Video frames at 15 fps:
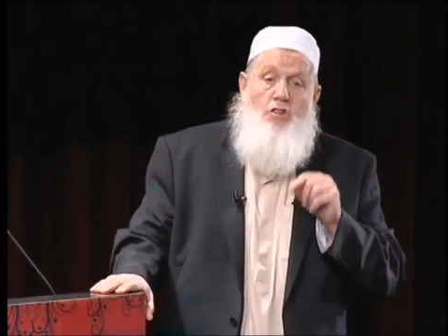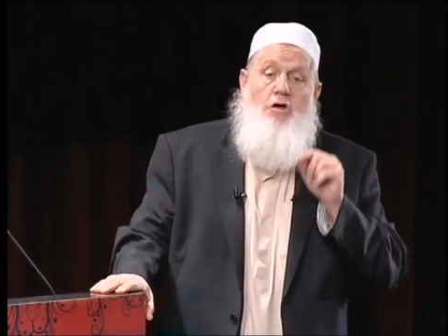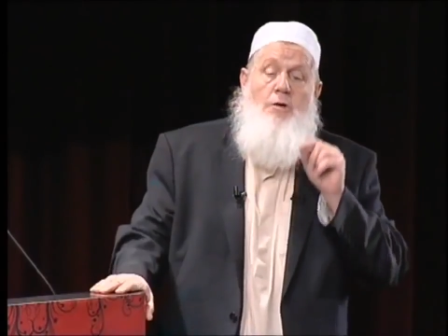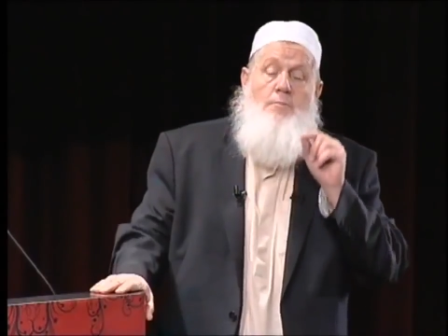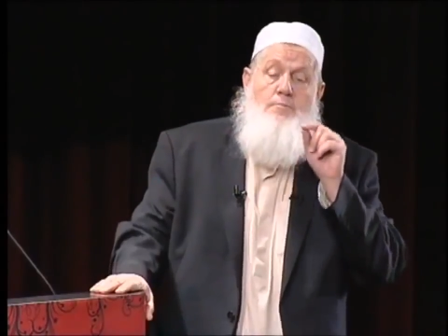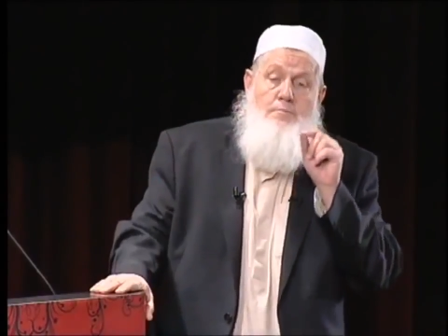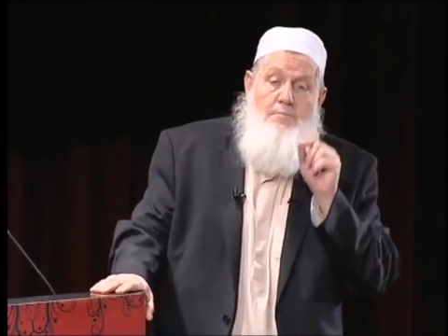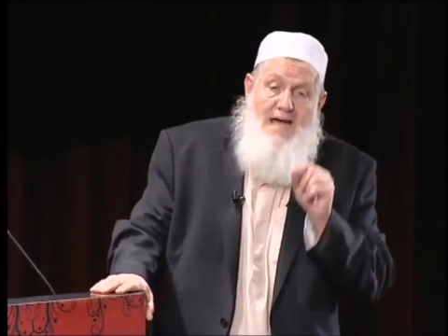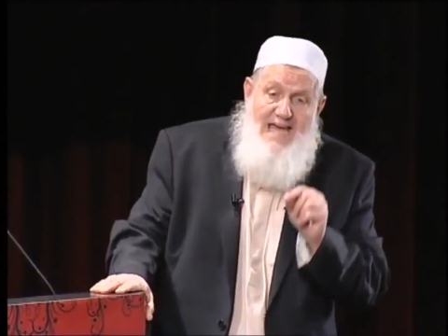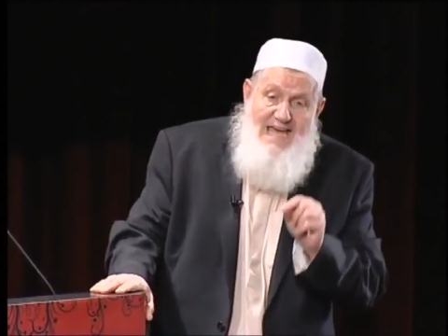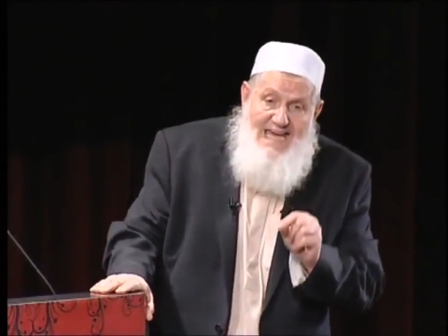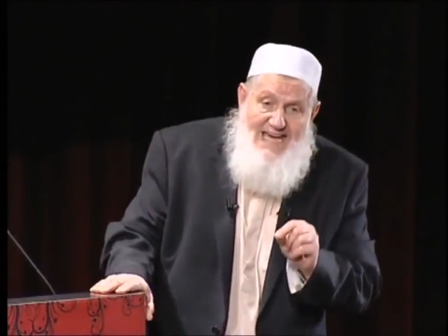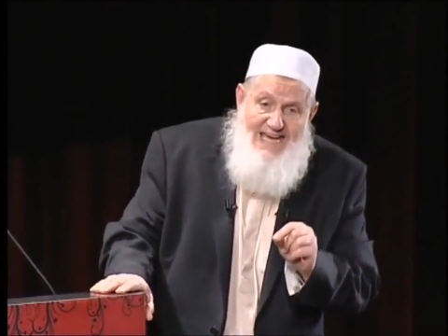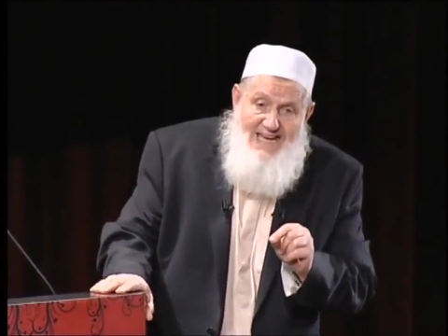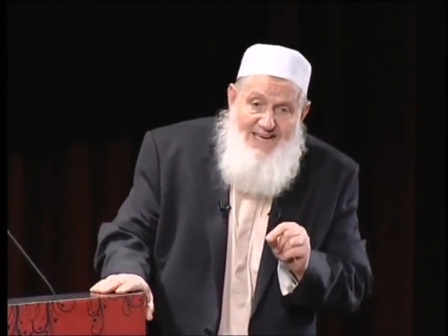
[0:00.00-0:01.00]
The
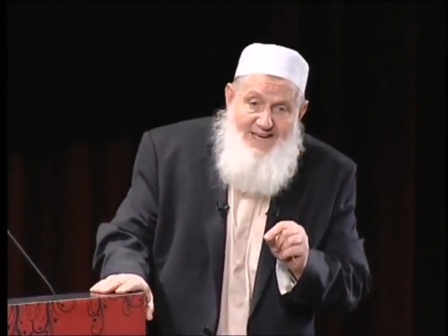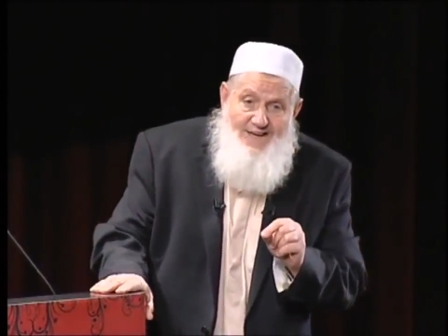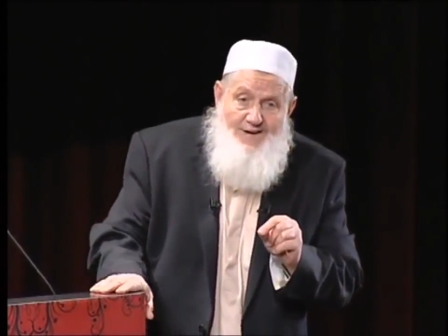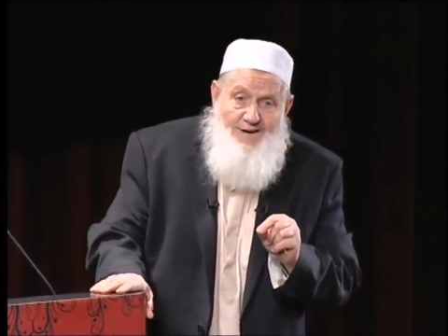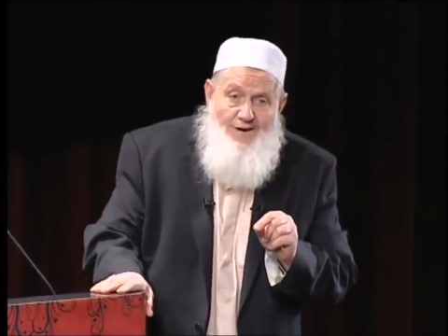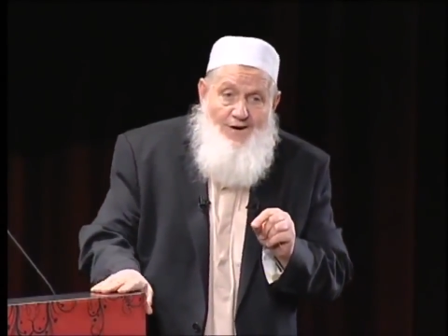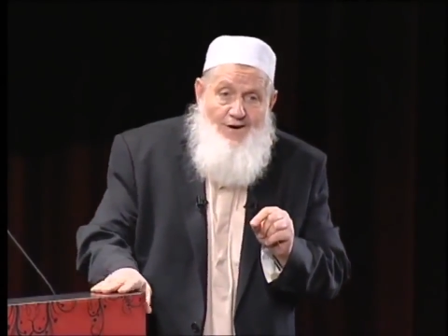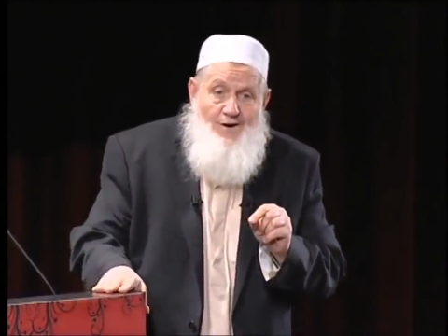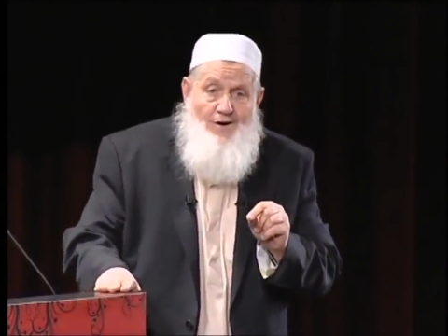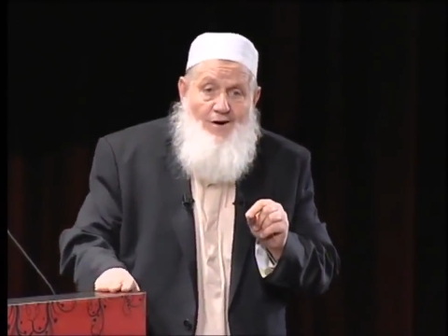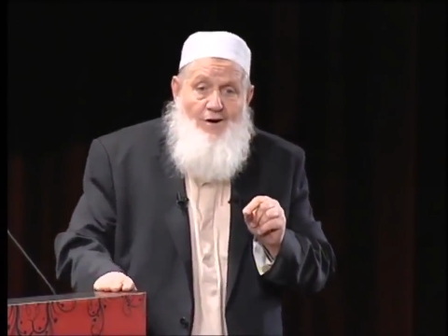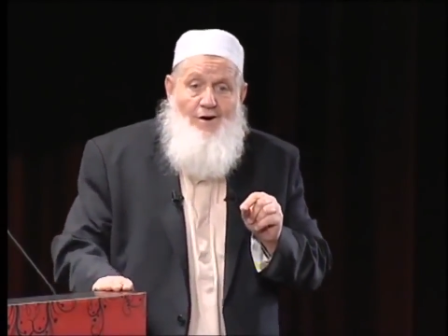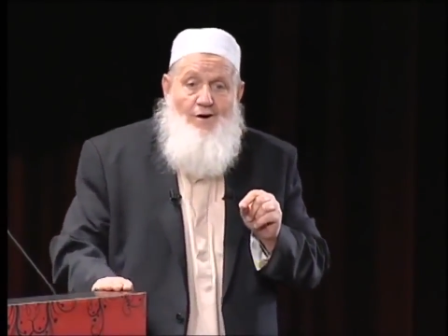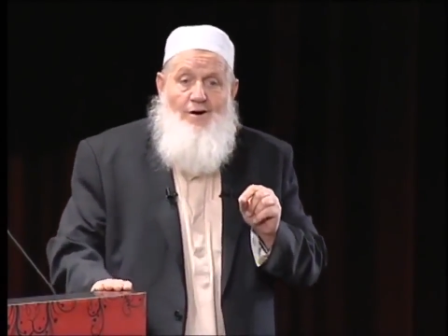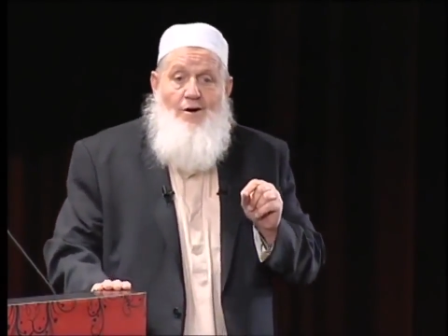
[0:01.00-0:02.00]
man
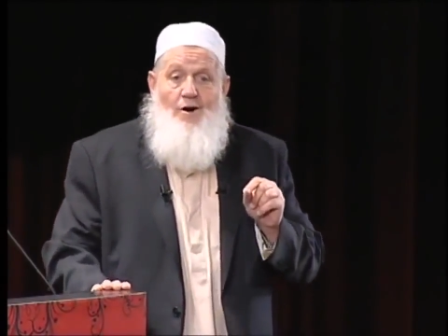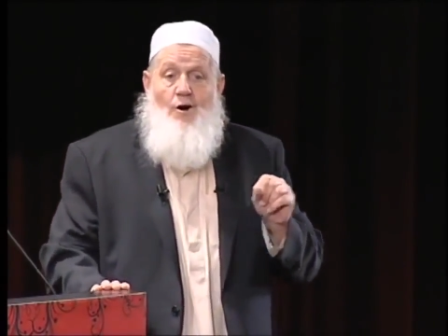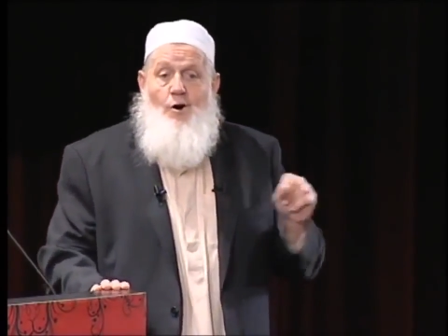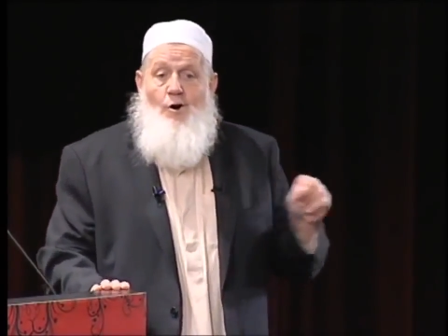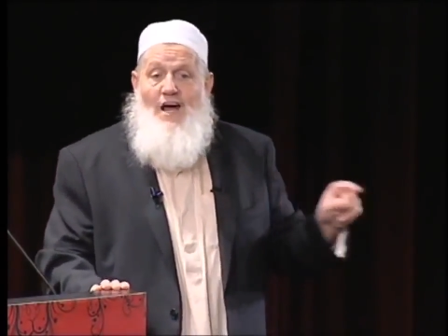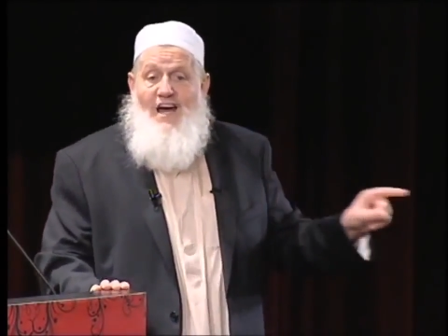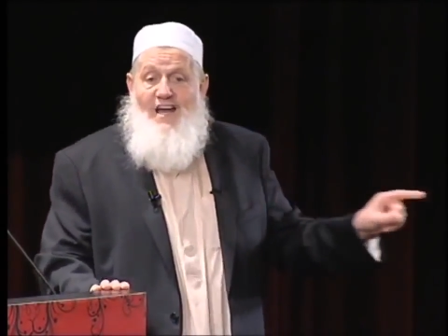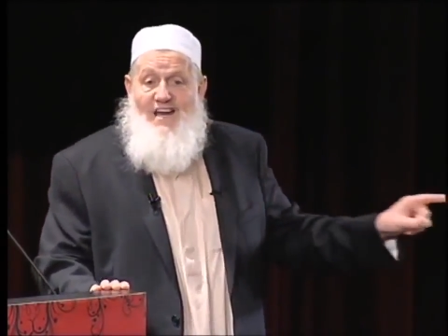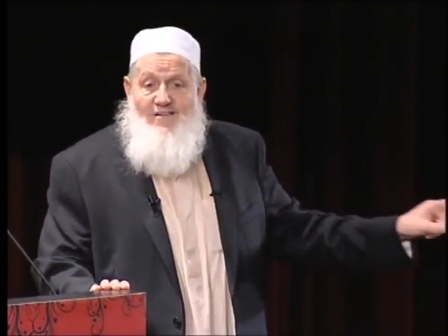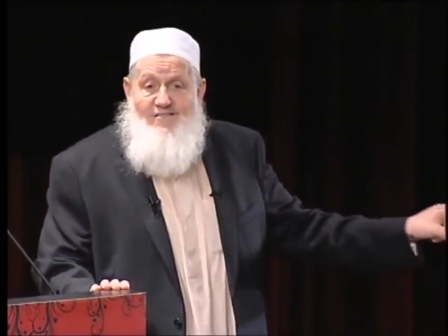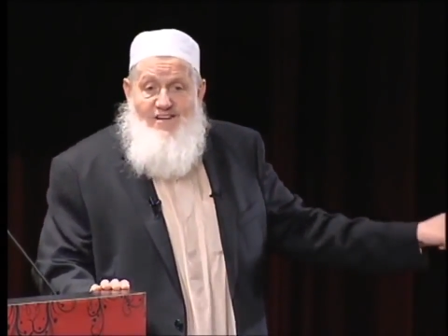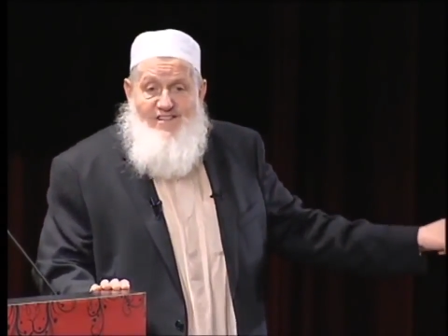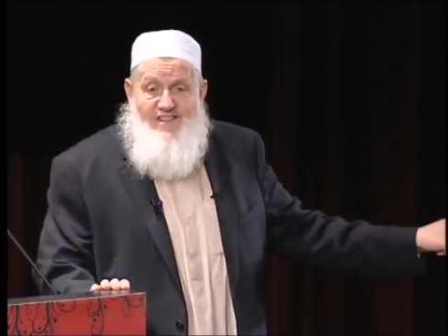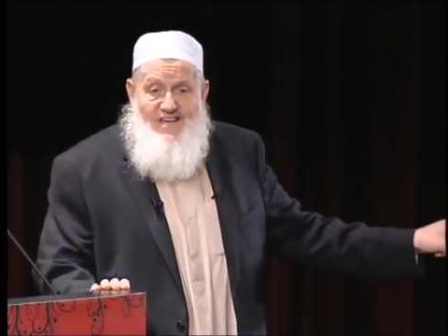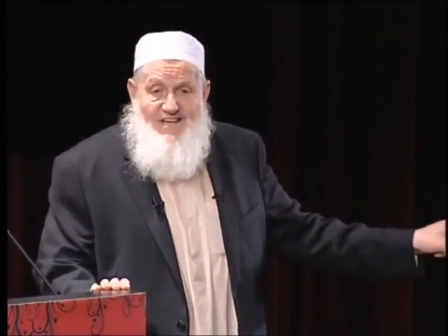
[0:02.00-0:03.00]
who had
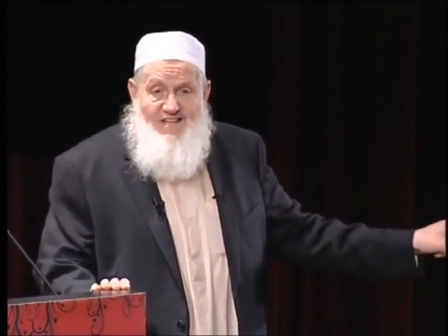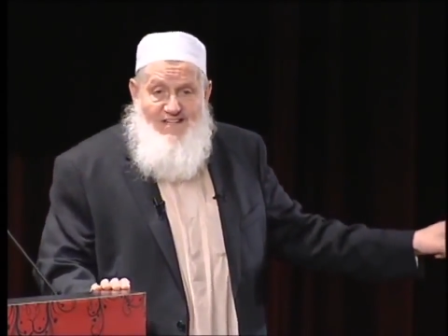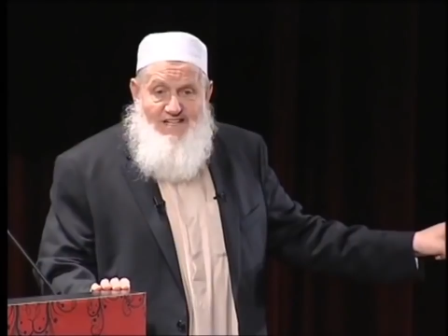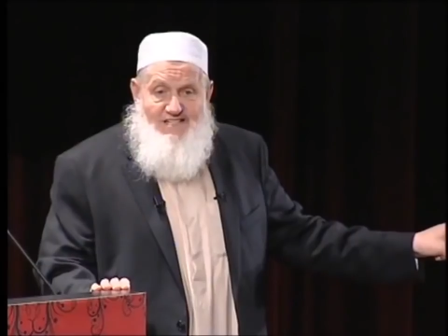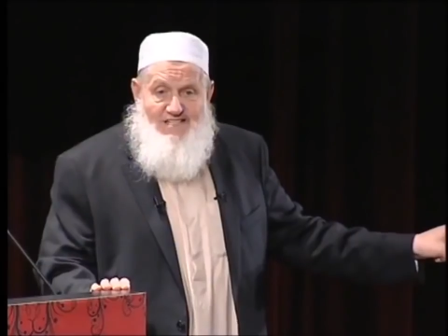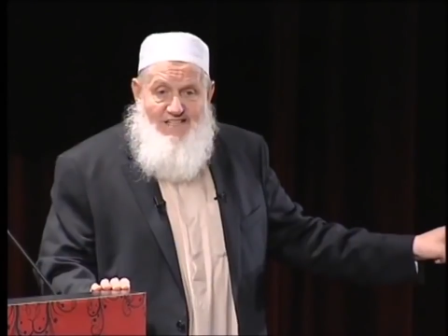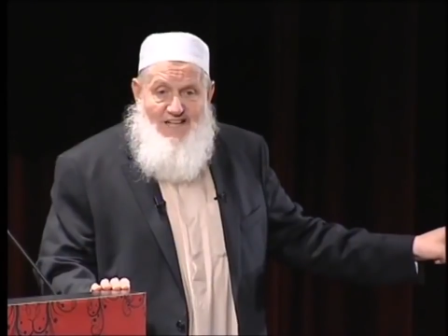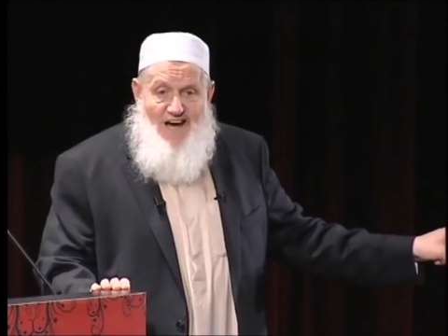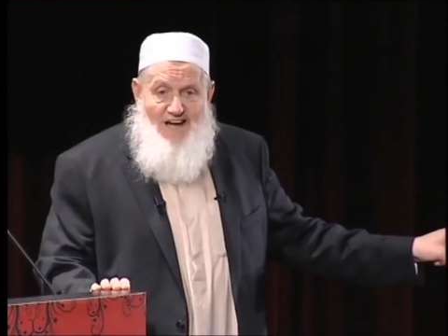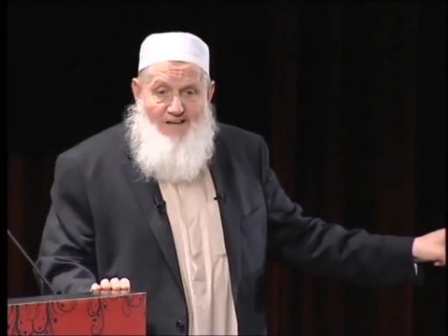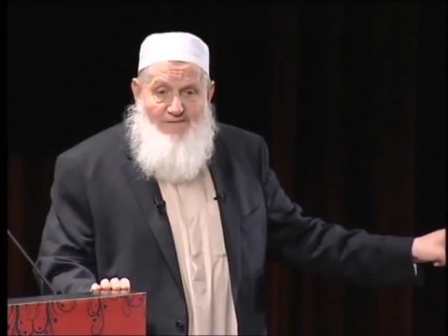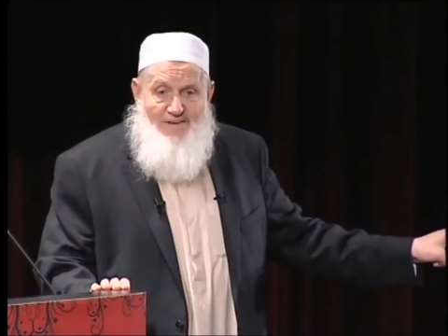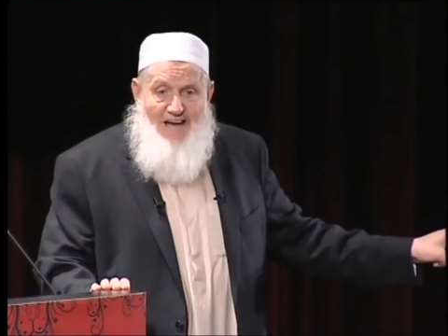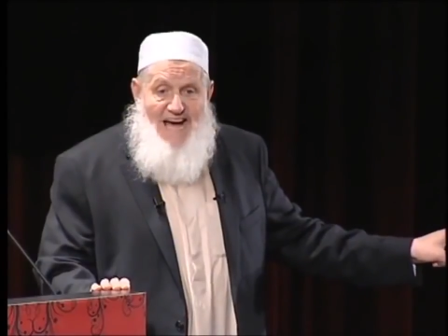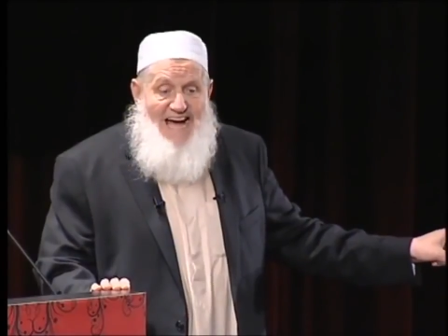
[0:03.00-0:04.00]
everything in this
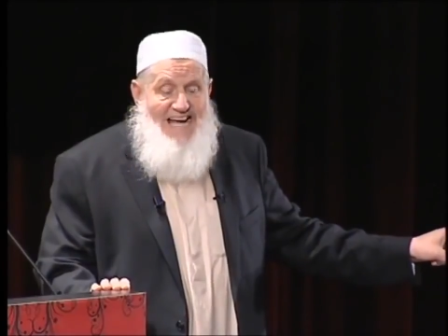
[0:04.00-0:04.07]
life,